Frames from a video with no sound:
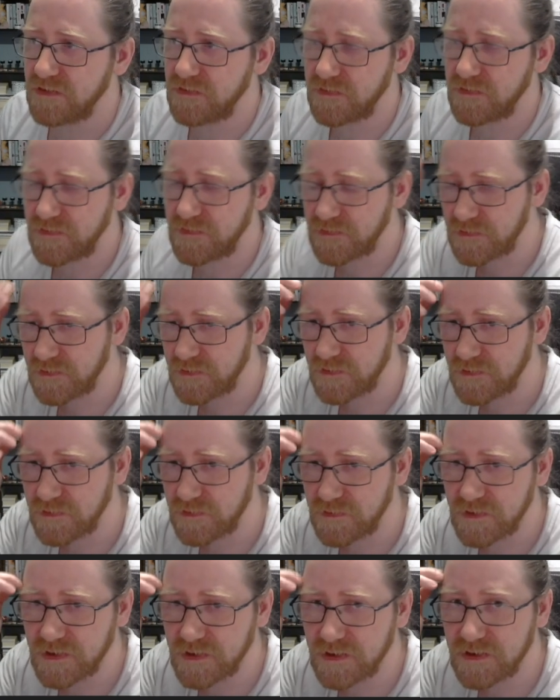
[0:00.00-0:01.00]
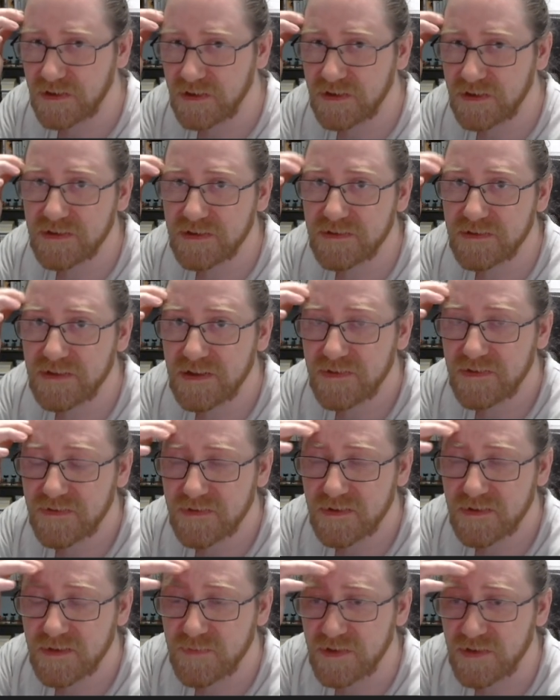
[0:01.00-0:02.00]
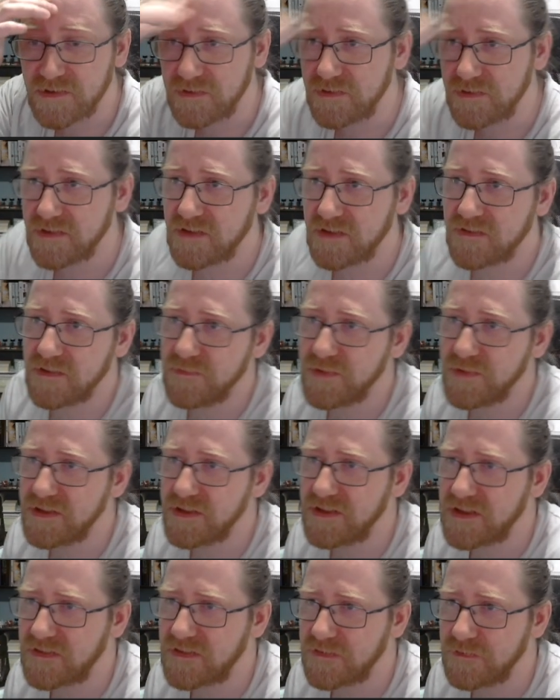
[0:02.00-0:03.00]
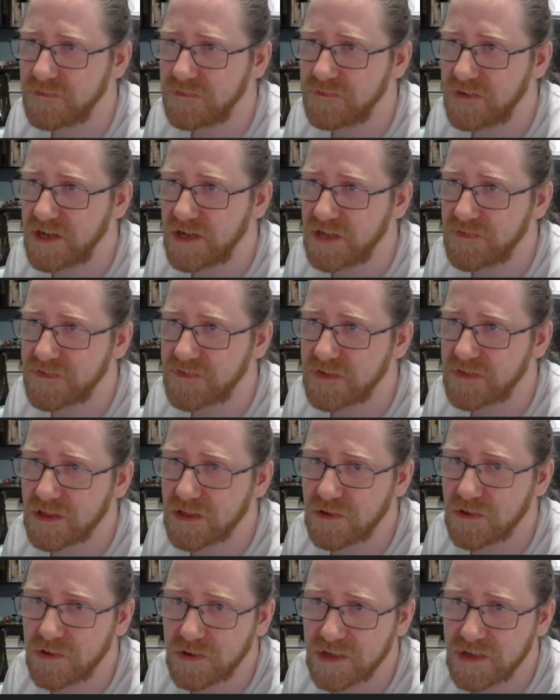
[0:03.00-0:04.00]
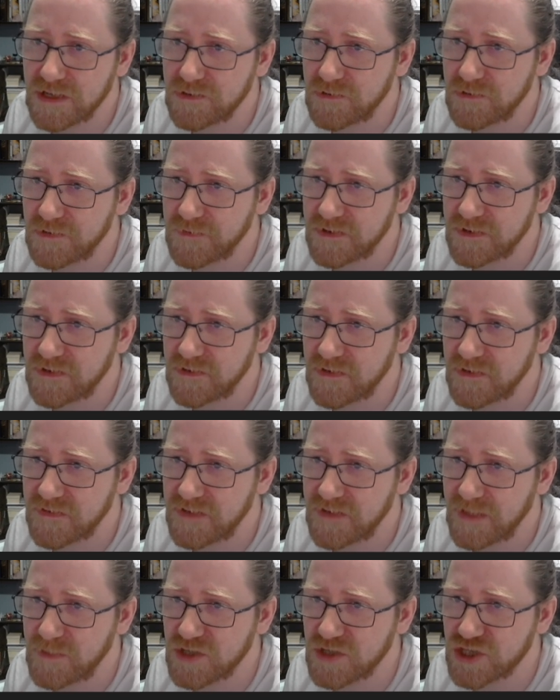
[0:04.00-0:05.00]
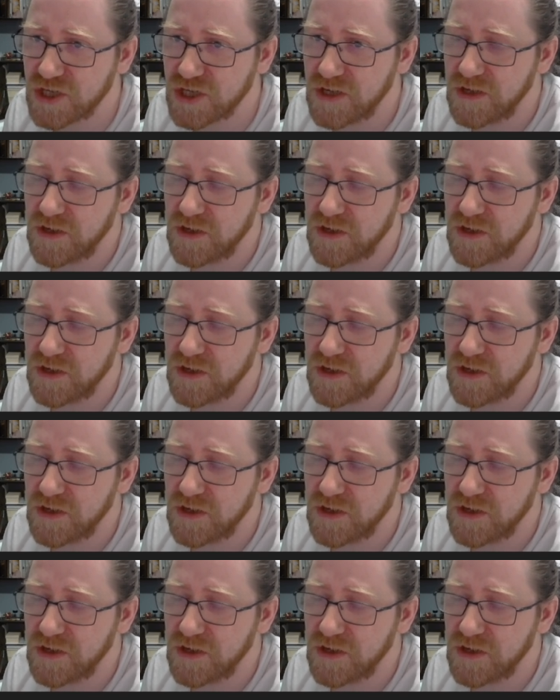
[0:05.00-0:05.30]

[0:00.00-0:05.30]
So that's gonna be good at somebody that survives long and already does damage.